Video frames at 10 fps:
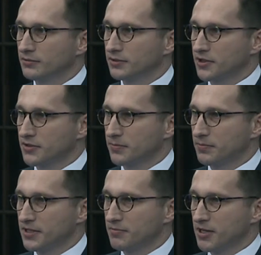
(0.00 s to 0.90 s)
just
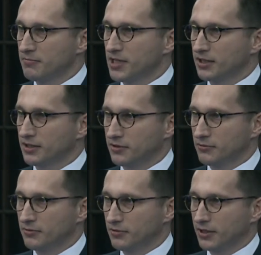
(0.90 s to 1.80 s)
please bear in mind that
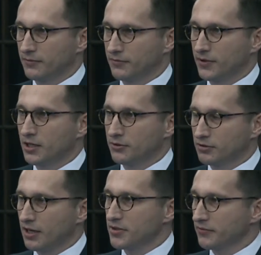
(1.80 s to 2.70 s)
you have 2
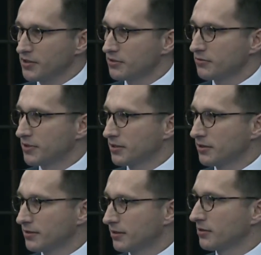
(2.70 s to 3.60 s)
types of instruments
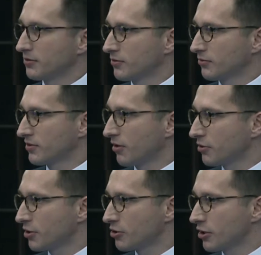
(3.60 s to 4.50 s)
listed on 2
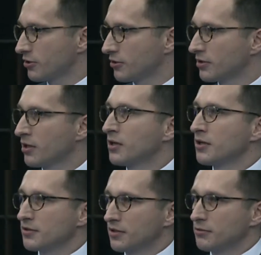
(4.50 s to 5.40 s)
stock exchanges,
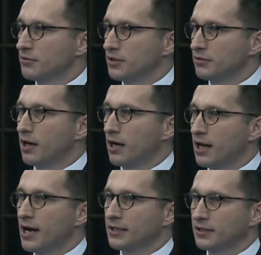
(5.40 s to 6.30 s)
so you need to
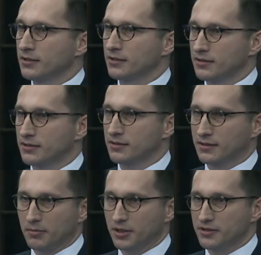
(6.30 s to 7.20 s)
align the
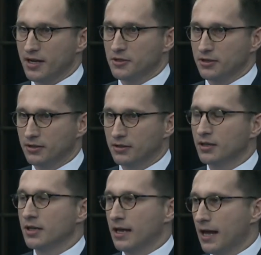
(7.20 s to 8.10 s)
stabilization
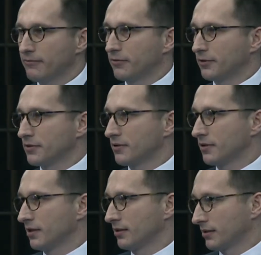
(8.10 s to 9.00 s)
efforts
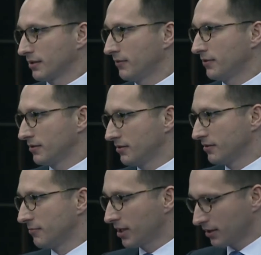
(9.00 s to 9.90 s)
and activities in
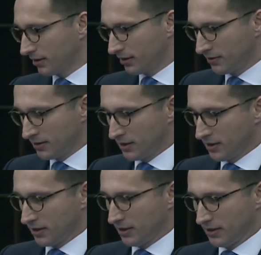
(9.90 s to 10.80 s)
the market.
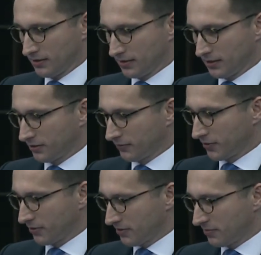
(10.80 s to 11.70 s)
And of
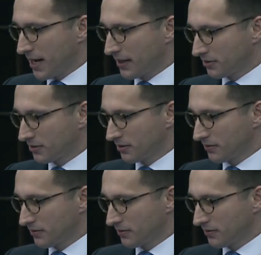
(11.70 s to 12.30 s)
course, banks